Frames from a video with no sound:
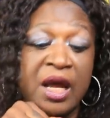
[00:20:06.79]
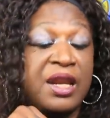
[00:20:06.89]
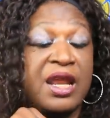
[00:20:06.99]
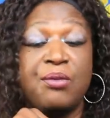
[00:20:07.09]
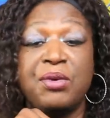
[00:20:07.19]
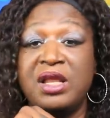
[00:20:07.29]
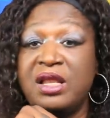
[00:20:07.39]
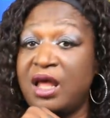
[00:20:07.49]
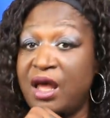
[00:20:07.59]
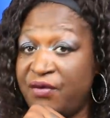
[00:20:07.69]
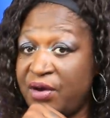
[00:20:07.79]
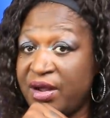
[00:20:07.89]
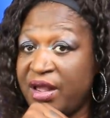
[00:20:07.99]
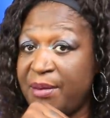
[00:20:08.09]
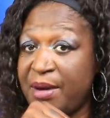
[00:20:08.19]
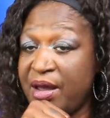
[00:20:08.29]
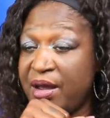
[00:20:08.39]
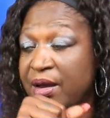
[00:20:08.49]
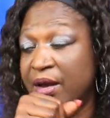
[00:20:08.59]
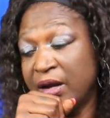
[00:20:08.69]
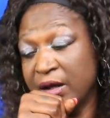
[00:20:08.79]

that really loved her and cared about her.